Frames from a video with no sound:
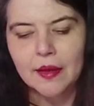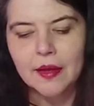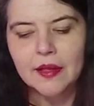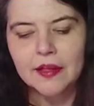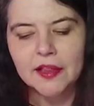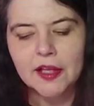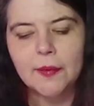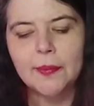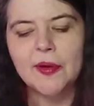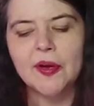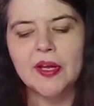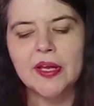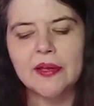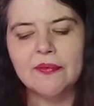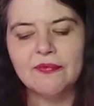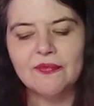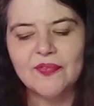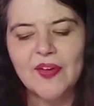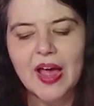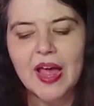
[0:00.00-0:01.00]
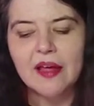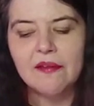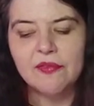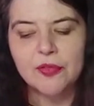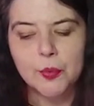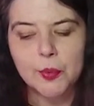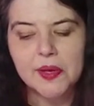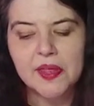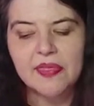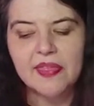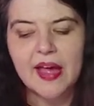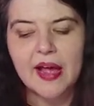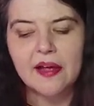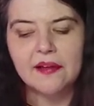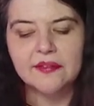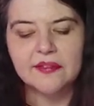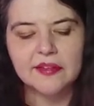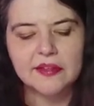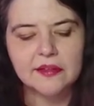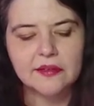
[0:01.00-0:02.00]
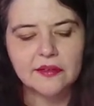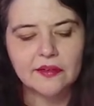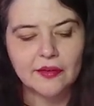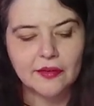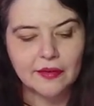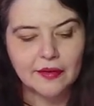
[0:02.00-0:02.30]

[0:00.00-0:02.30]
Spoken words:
Liberty 5 3000.